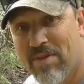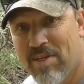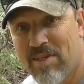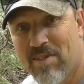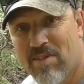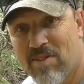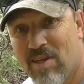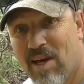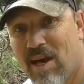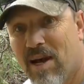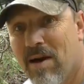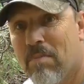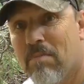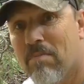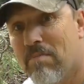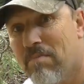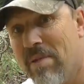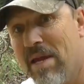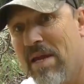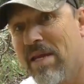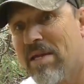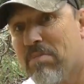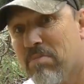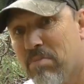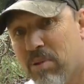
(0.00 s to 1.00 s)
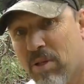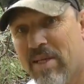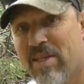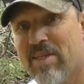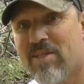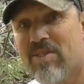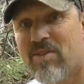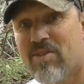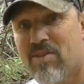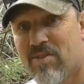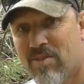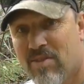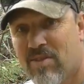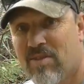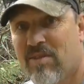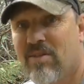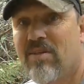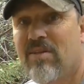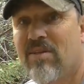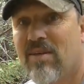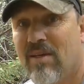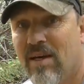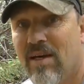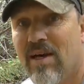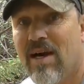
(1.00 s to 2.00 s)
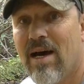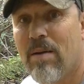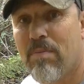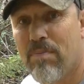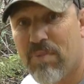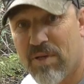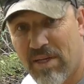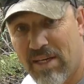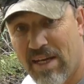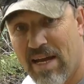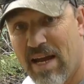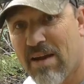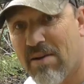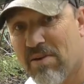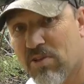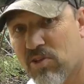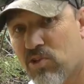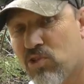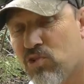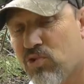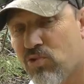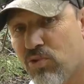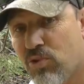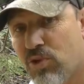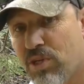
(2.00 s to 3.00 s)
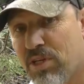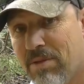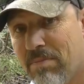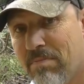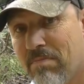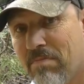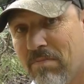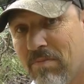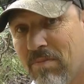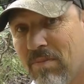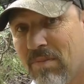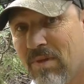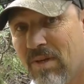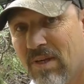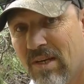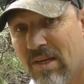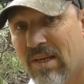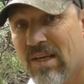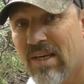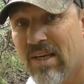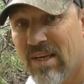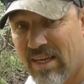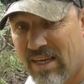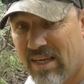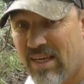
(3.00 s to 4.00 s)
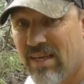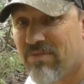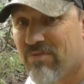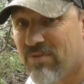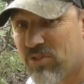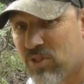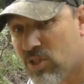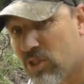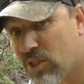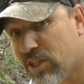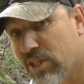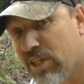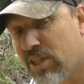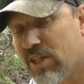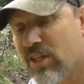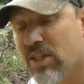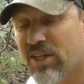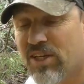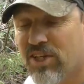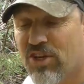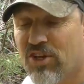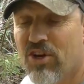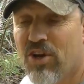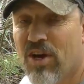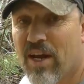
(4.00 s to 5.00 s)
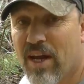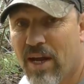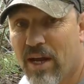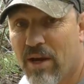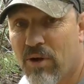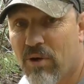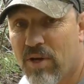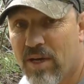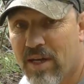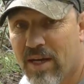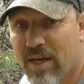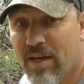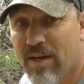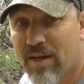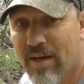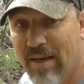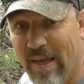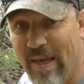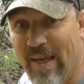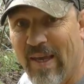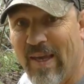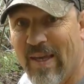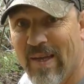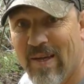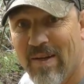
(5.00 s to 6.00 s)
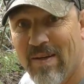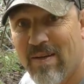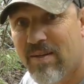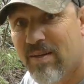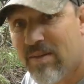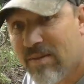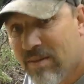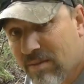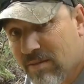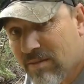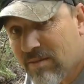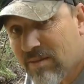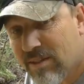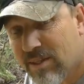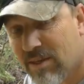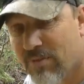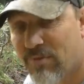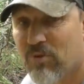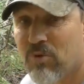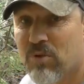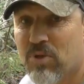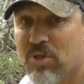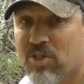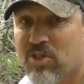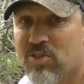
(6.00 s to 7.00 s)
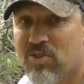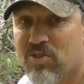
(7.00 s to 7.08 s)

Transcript: these up many places, up and down a stream, if it's legal in your area, and if you're in a